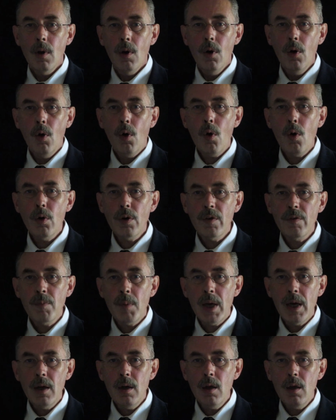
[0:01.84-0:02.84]
Lord of
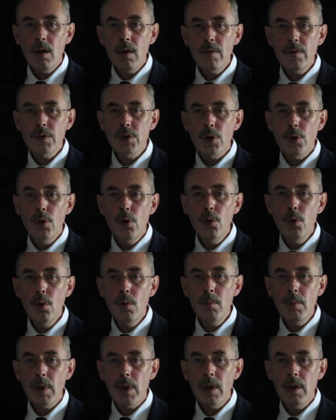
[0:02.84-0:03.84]
my love, to
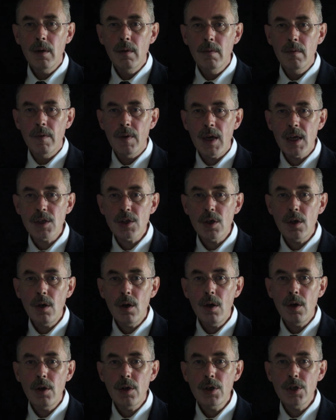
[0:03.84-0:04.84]
whom in
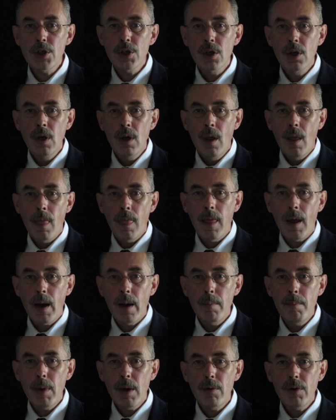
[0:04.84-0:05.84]
vassalage
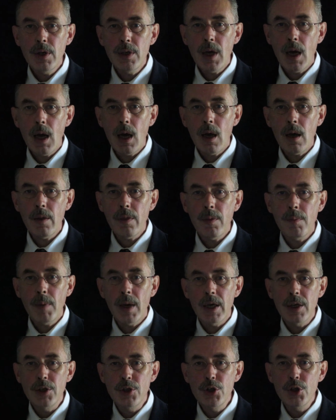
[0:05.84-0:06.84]
thy merit hath
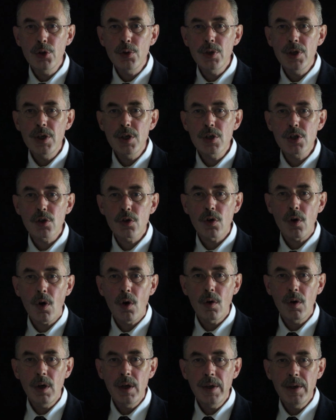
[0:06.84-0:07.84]
my duty
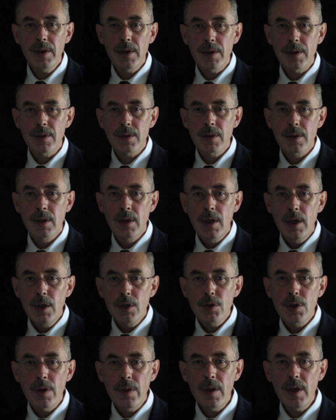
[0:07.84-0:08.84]
strongly knit,
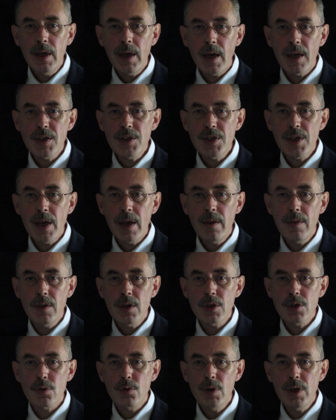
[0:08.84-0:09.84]
to thee I send
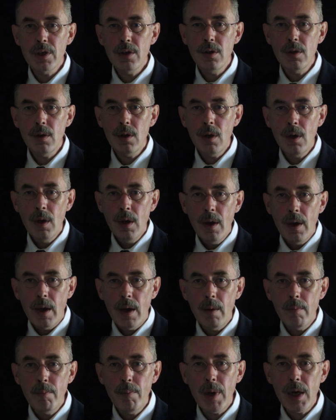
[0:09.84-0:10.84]
this written
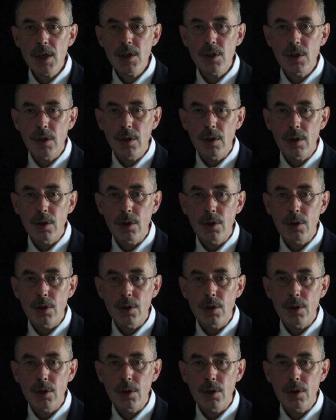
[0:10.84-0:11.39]
embassage,